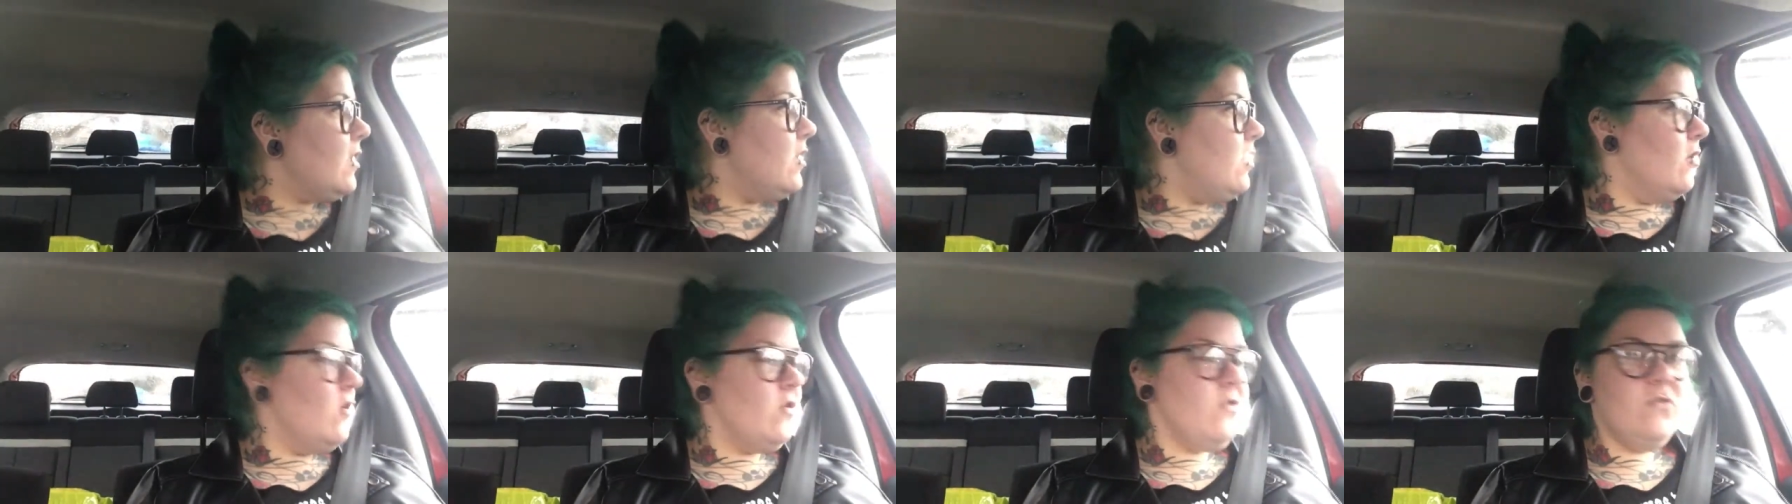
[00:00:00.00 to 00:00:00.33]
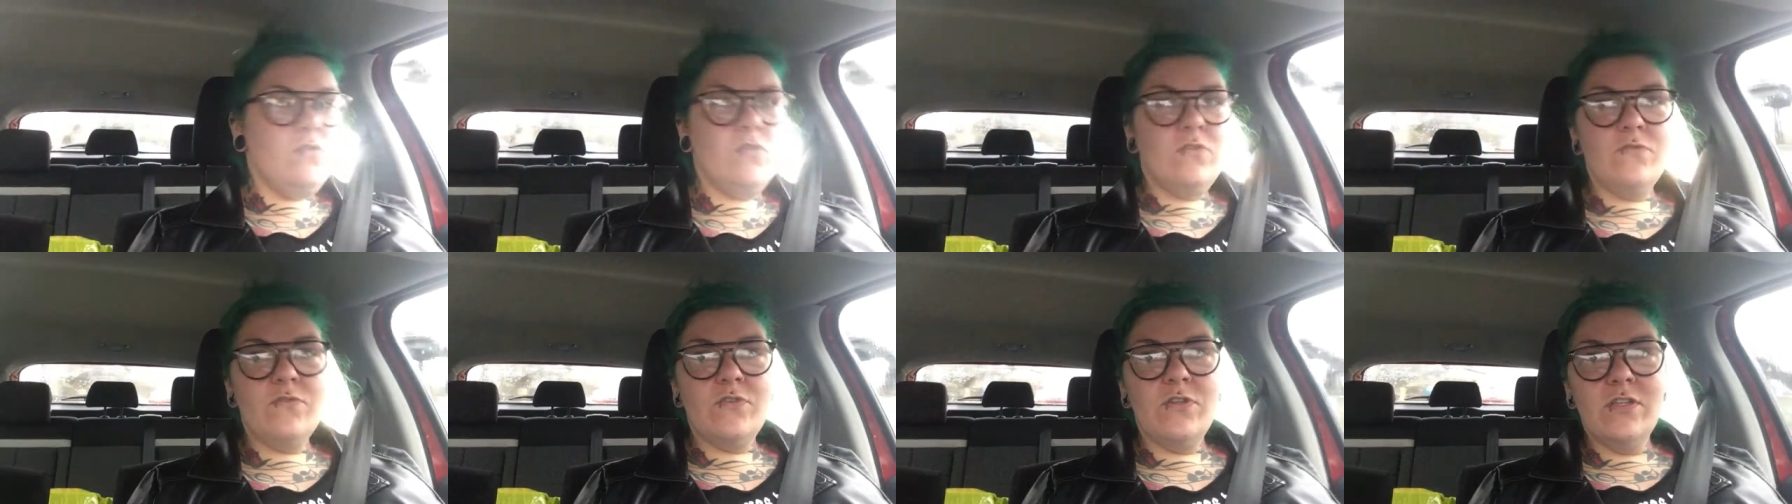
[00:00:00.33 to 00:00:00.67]

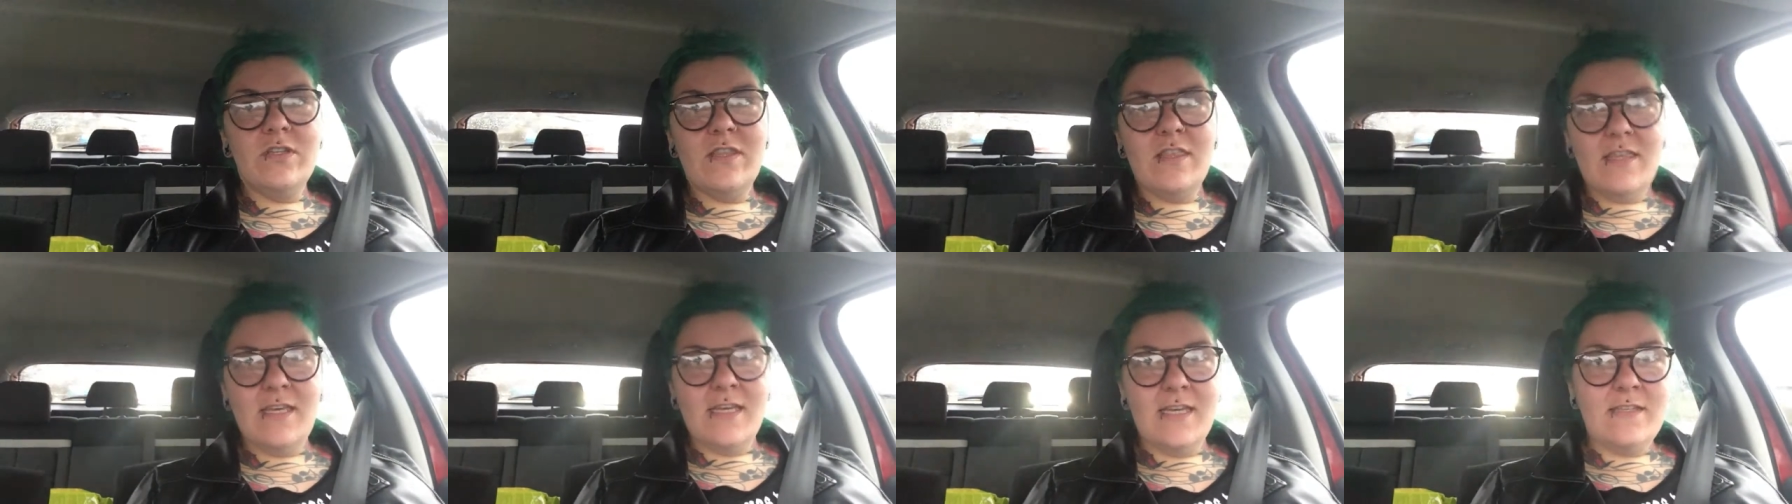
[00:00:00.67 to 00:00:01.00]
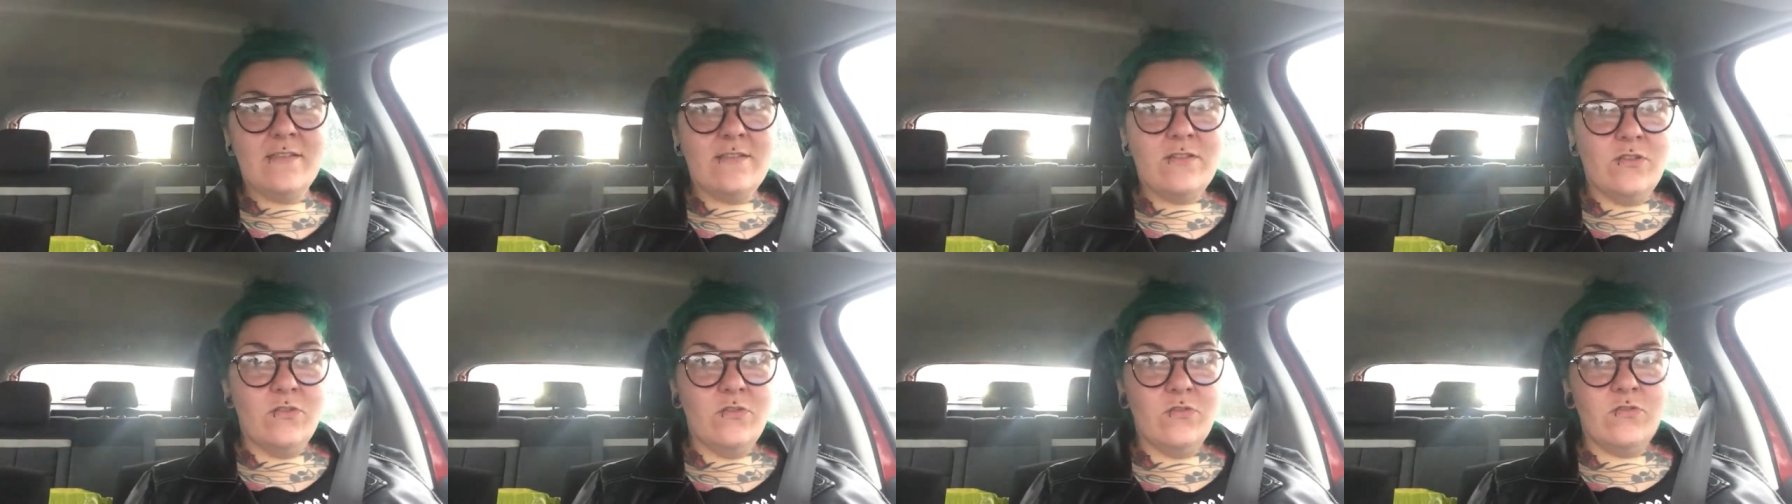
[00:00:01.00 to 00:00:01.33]
Lots of good
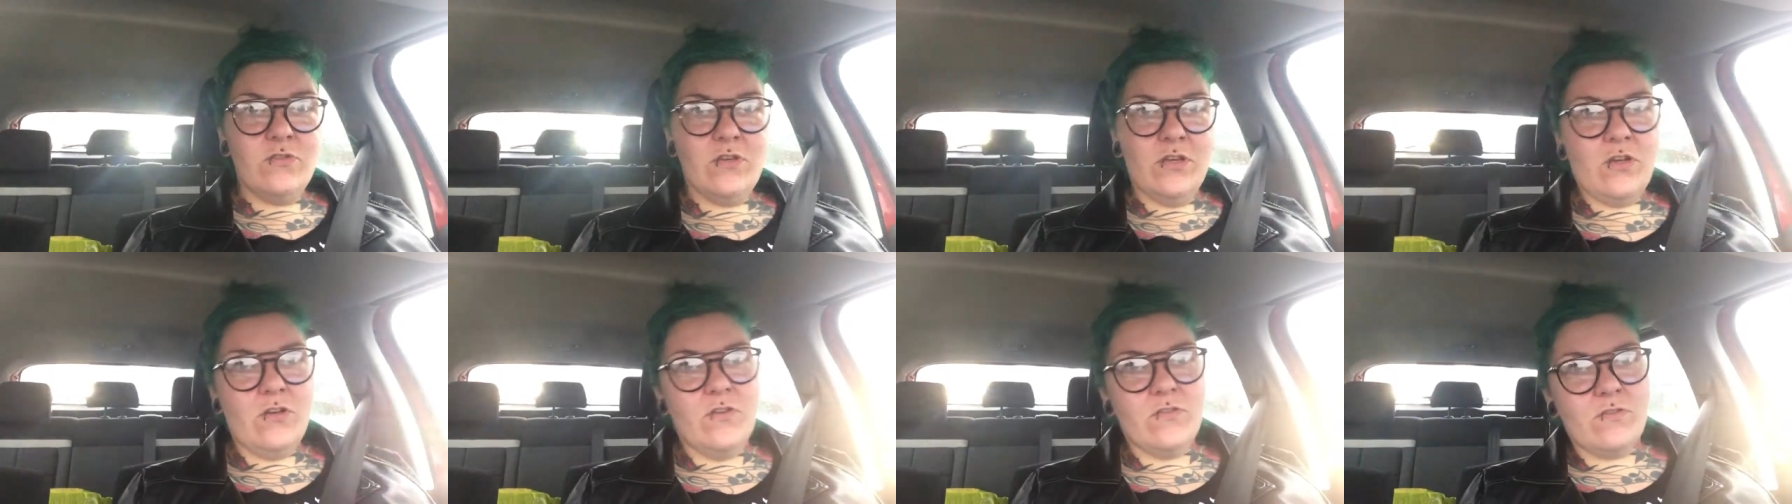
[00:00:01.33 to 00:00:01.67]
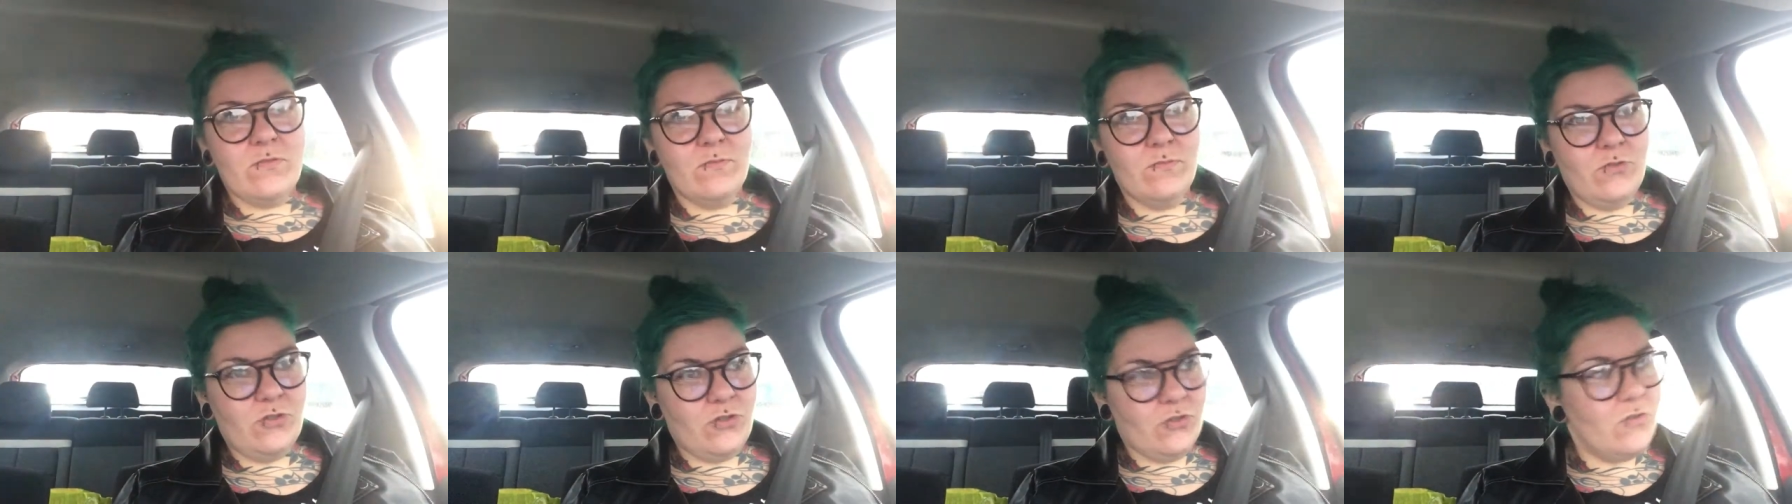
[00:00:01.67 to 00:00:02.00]
things, and also I got
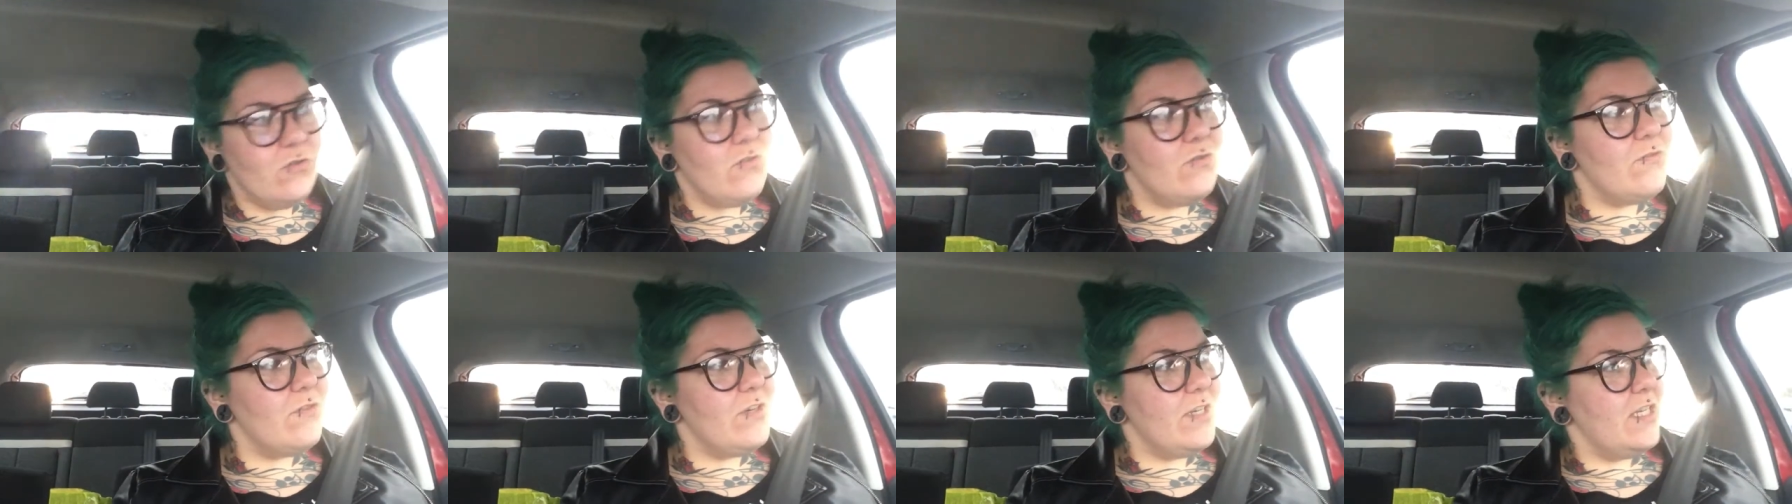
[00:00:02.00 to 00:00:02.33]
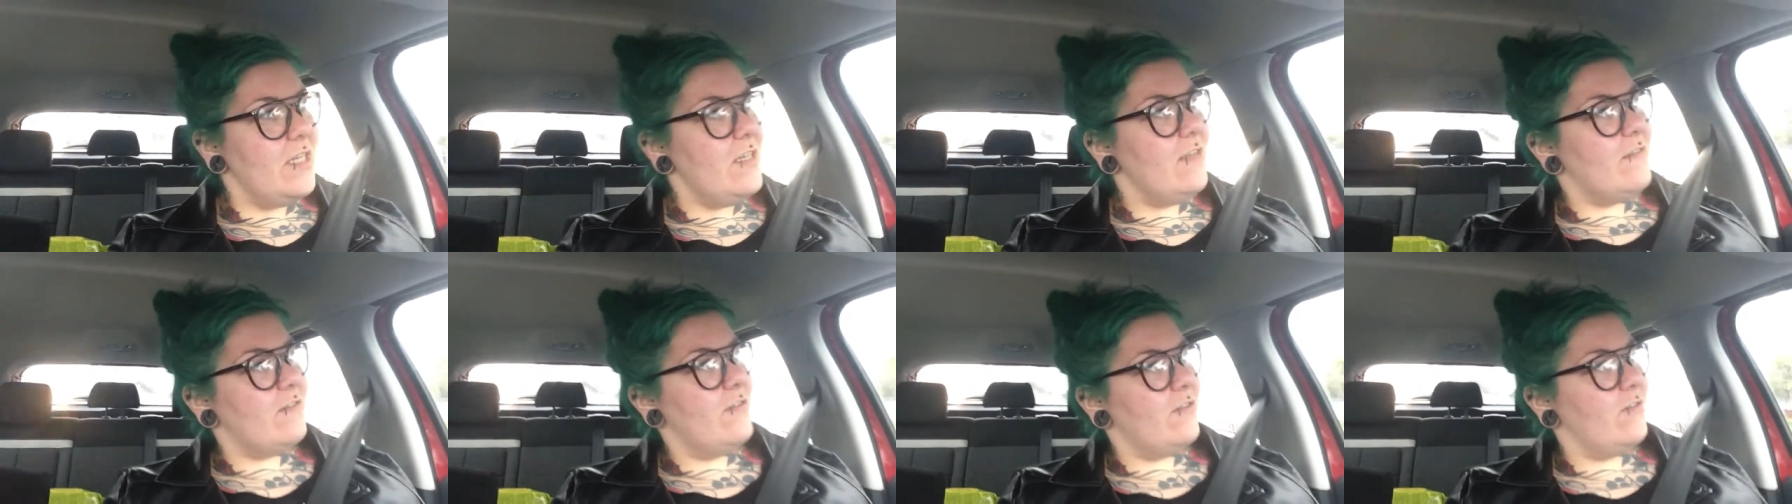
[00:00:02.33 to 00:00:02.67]
some
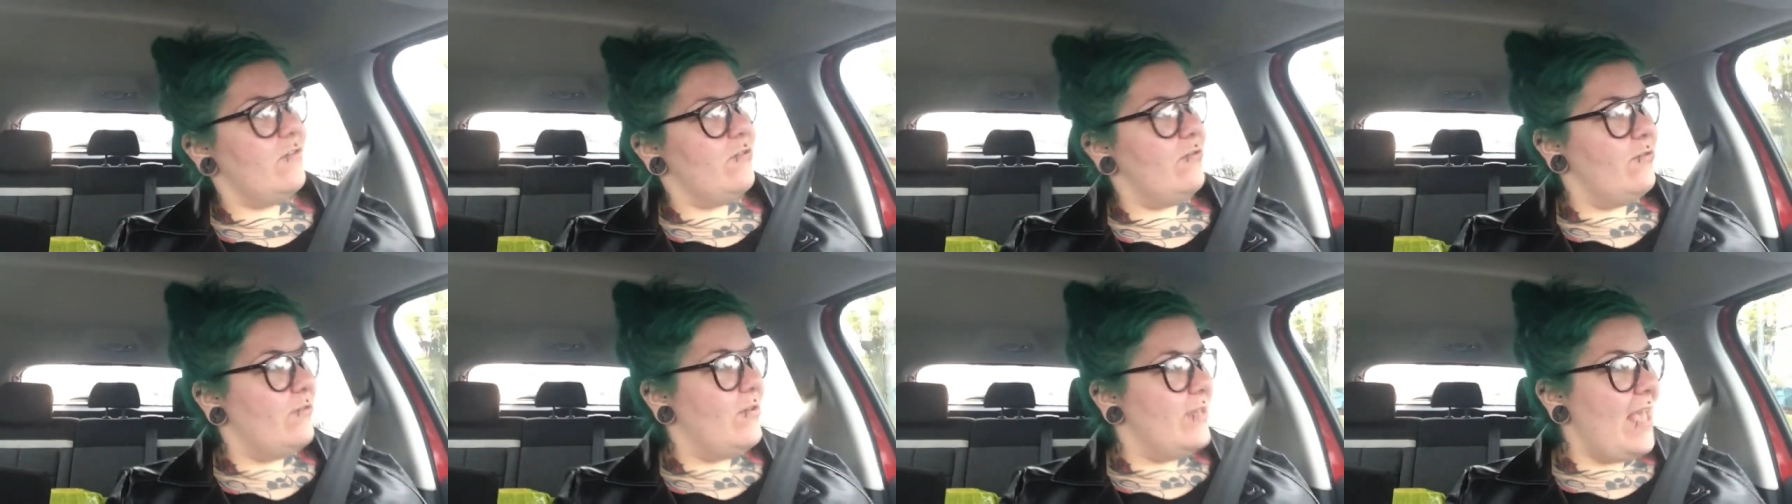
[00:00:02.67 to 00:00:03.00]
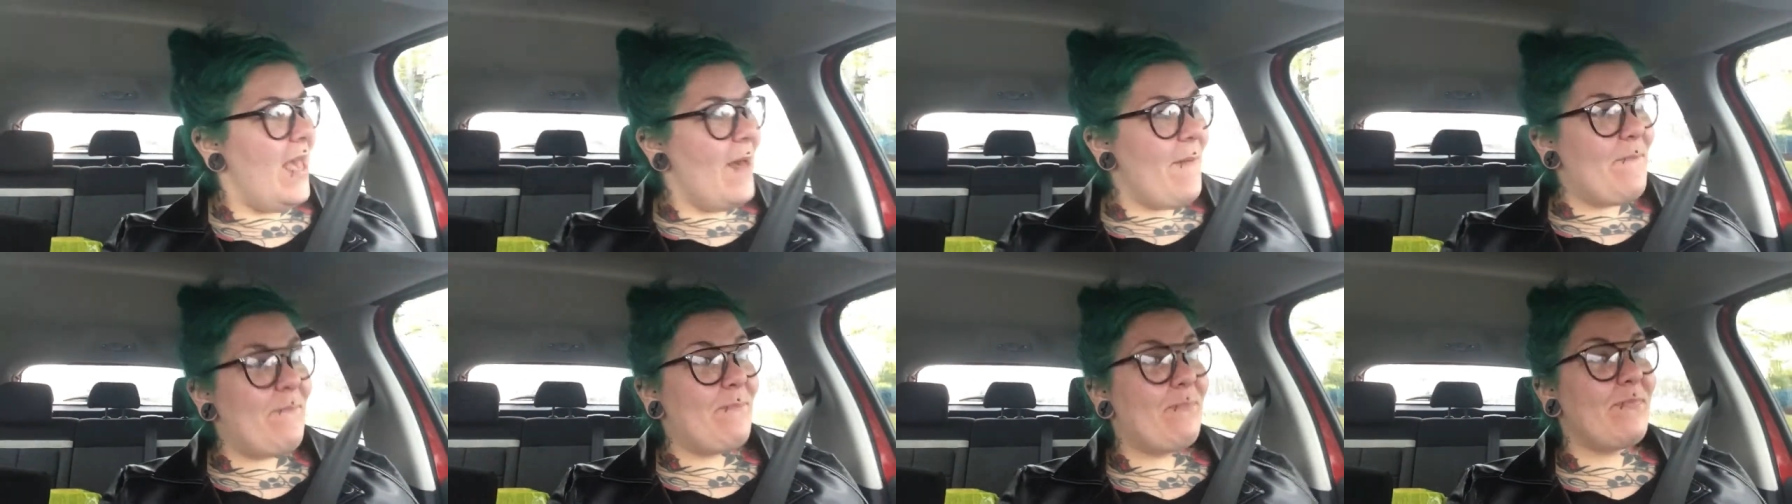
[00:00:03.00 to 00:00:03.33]
jewellery, so
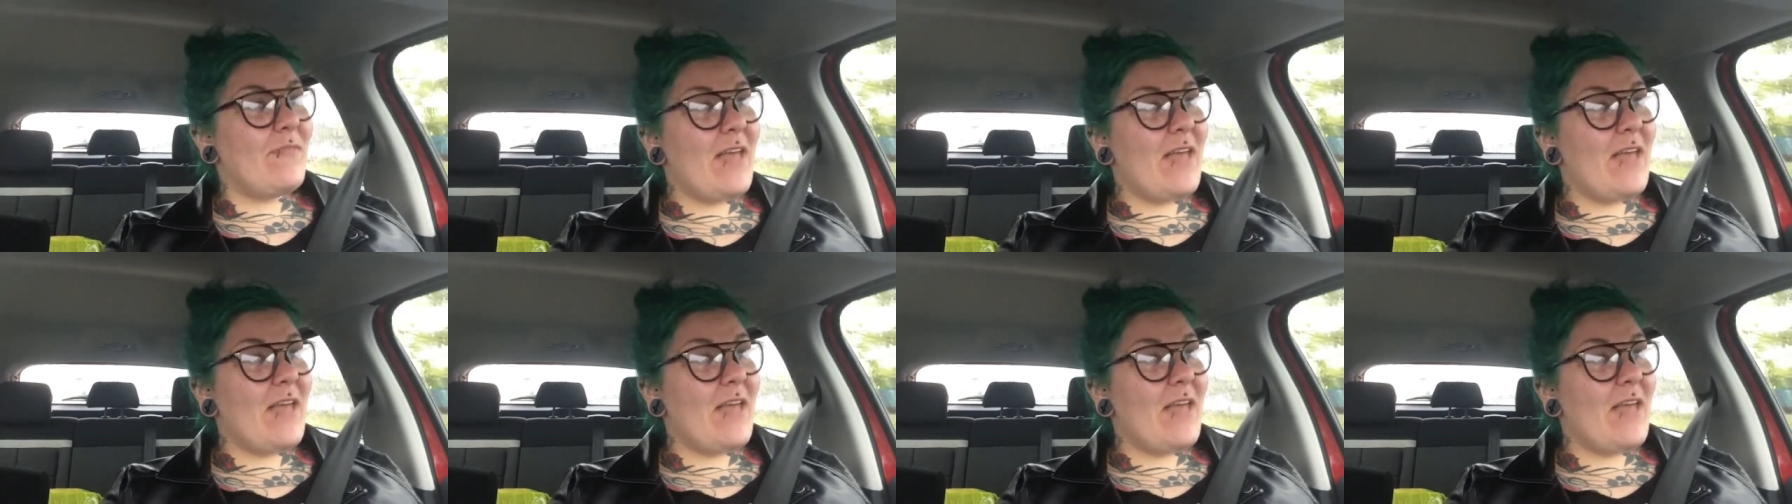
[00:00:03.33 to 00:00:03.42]
yeah,